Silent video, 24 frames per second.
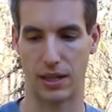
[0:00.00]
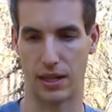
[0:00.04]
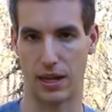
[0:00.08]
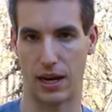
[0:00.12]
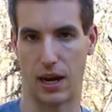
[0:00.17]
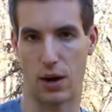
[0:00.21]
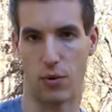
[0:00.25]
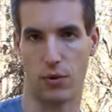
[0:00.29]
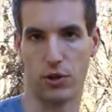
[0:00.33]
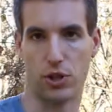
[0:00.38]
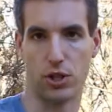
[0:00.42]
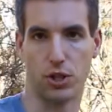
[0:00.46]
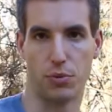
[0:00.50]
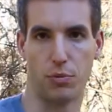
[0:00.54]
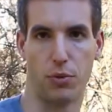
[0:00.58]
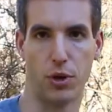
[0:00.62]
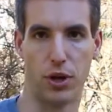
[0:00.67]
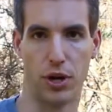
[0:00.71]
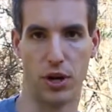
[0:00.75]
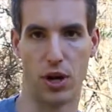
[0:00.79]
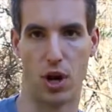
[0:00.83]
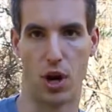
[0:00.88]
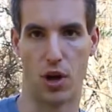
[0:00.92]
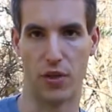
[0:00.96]
and then I would just
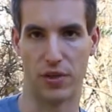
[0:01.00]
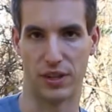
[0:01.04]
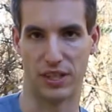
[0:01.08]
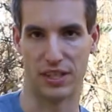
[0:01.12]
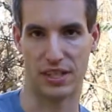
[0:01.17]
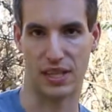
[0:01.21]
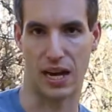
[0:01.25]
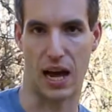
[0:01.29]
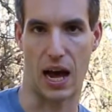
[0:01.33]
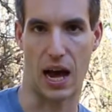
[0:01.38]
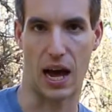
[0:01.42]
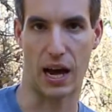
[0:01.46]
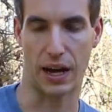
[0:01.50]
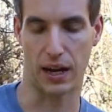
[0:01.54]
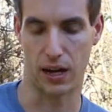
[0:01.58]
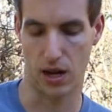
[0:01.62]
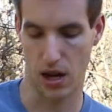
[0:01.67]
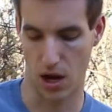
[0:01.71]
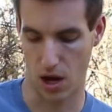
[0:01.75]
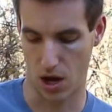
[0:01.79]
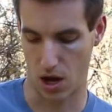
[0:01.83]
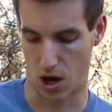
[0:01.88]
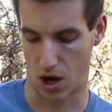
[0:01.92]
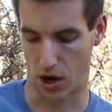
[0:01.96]
put it on the side
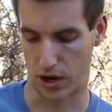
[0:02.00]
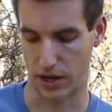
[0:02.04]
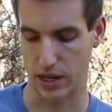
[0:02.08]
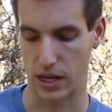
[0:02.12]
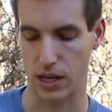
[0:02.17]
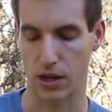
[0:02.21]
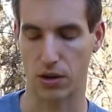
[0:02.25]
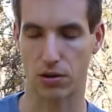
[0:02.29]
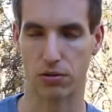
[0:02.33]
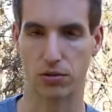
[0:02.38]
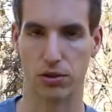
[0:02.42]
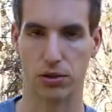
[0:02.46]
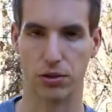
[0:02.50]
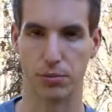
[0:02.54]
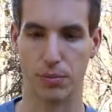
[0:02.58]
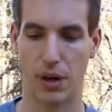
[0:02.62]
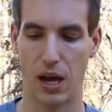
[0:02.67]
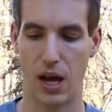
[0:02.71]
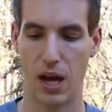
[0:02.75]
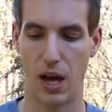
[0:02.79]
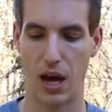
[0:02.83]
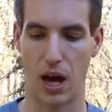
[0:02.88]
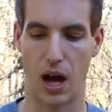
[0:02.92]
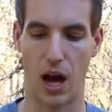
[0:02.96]
on a gear loop.
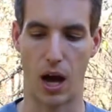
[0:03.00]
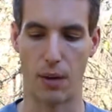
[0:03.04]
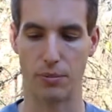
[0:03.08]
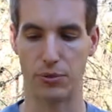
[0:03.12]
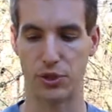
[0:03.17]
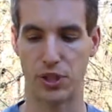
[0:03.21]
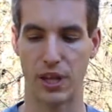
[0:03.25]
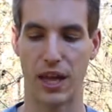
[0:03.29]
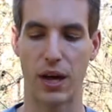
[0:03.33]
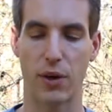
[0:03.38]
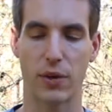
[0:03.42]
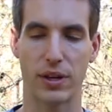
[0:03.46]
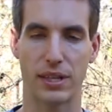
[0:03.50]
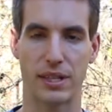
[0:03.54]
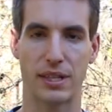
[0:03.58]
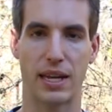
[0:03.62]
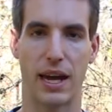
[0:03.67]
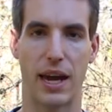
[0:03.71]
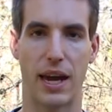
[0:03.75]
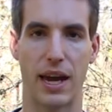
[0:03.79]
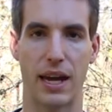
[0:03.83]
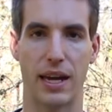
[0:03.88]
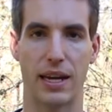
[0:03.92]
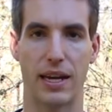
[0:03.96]
So that I would
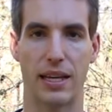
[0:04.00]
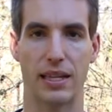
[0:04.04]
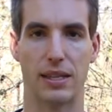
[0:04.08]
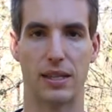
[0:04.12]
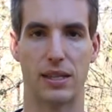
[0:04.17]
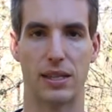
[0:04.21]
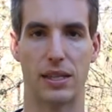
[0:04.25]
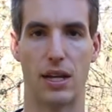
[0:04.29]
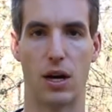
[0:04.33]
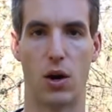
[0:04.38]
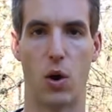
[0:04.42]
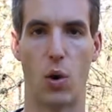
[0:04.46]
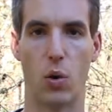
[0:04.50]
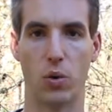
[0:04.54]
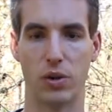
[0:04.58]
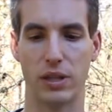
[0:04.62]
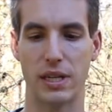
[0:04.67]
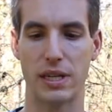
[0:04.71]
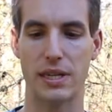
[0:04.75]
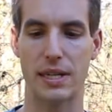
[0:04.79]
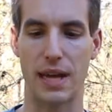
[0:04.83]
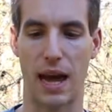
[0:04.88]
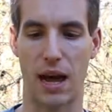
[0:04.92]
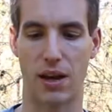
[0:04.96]
say is the
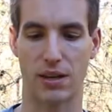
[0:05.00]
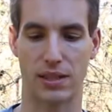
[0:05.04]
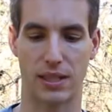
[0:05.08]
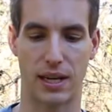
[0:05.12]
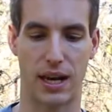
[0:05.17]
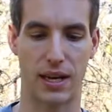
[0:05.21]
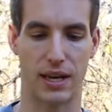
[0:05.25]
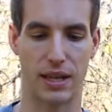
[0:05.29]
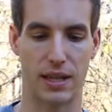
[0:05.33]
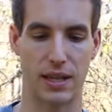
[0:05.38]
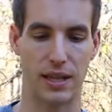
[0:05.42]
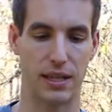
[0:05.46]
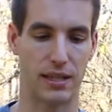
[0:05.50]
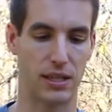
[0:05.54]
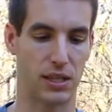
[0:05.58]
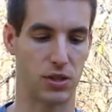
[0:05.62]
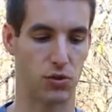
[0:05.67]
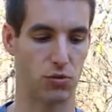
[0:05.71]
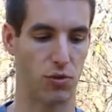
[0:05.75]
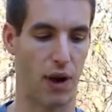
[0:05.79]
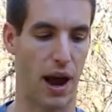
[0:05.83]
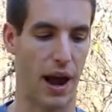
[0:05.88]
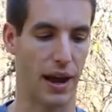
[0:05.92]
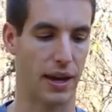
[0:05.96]
only downside to this,
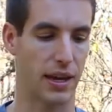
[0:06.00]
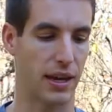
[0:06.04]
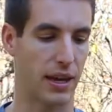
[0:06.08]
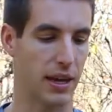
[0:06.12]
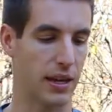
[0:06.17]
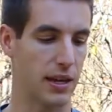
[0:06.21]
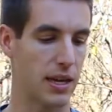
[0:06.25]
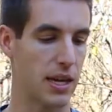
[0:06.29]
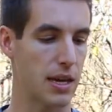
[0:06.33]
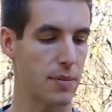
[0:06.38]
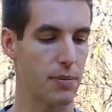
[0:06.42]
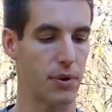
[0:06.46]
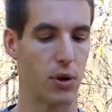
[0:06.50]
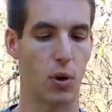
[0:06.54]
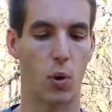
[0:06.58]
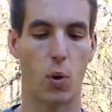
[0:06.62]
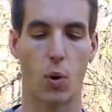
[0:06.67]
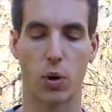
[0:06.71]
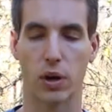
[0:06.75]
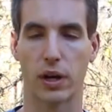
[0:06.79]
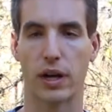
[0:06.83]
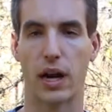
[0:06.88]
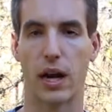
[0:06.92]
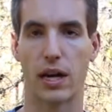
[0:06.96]
is racking it, keeping it
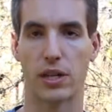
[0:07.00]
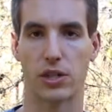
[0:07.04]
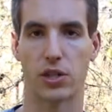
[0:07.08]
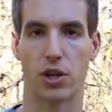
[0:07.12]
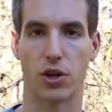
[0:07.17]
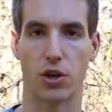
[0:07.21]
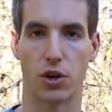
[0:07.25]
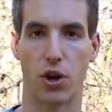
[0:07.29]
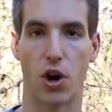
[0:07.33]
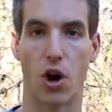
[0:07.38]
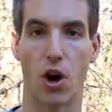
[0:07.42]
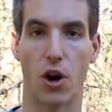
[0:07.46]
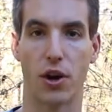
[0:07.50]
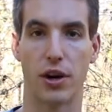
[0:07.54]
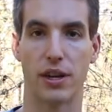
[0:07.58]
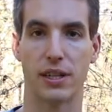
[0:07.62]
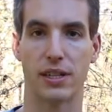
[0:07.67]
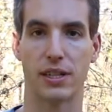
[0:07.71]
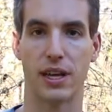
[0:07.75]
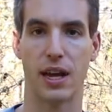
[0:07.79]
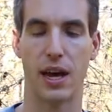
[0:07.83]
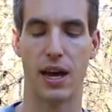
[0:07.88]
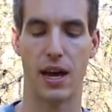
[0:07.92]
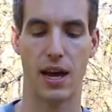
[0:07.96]
organized on your
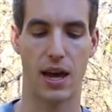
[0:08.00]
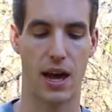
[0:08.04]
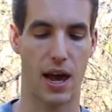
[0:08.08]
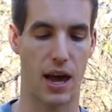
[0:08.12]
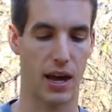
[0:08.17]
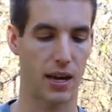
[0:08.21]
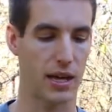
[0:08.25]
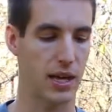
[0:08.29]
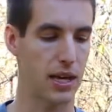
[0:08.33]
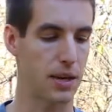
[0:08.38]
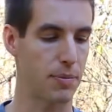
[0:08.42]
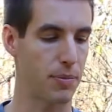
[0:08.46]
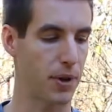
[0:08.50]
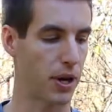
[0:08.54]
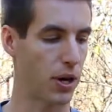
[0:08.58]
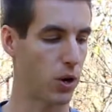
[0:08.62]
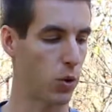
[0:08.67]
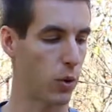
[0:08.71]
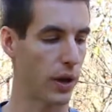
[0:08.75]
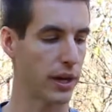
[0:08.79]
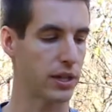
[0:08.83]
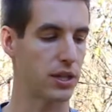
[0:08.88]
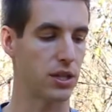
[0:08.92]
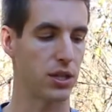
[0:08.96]
harness, and keeping it
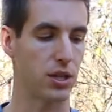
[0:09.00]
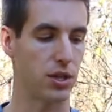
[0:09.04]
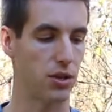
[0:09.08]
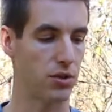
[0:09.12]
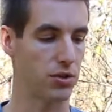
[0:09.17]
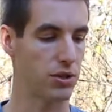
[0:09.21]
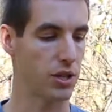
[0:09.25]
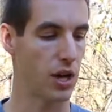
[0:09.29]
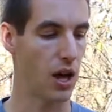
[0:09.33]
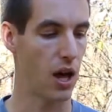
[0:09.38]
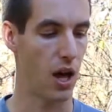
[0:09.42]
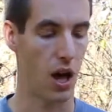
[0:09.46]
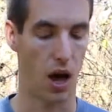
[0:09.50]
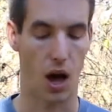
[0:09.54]
quick to use.